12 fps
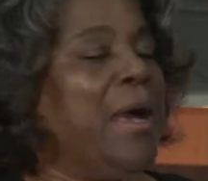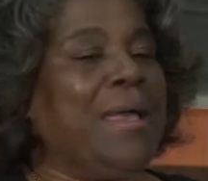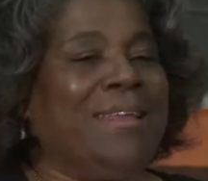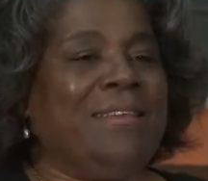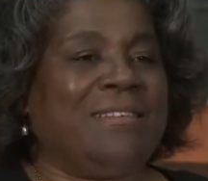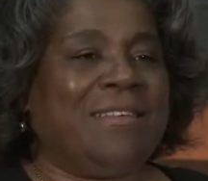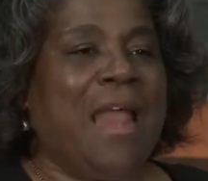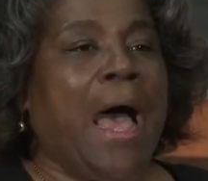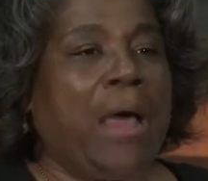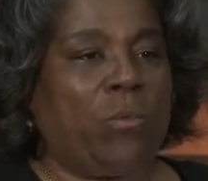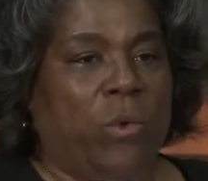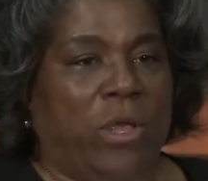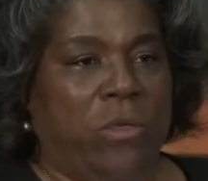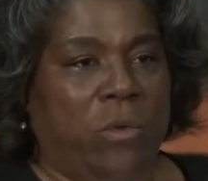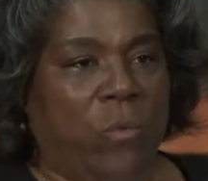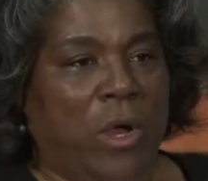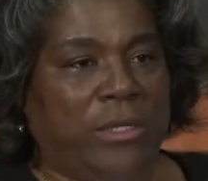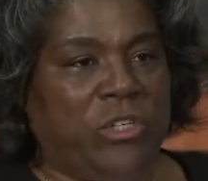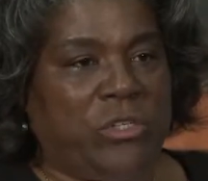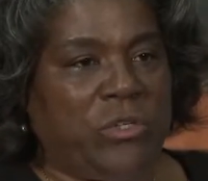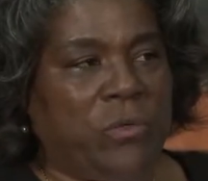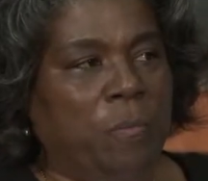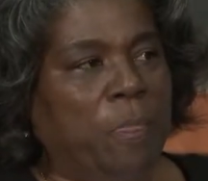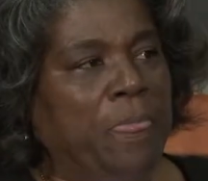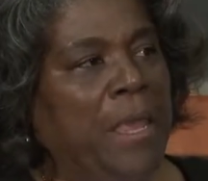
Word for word: it is not what you want to do.